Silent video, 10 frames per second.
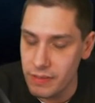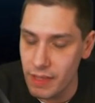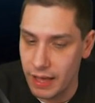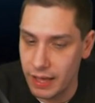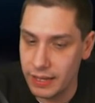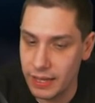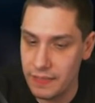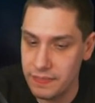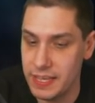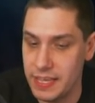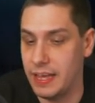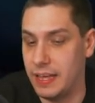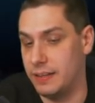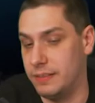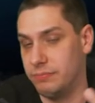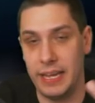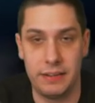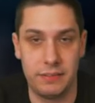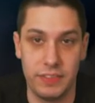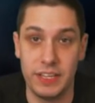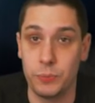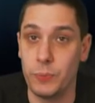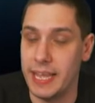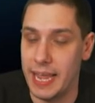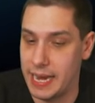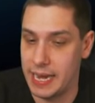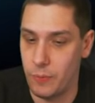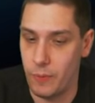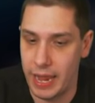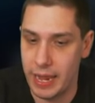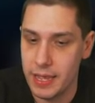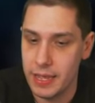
uh, on the uh, like this weekend anyway,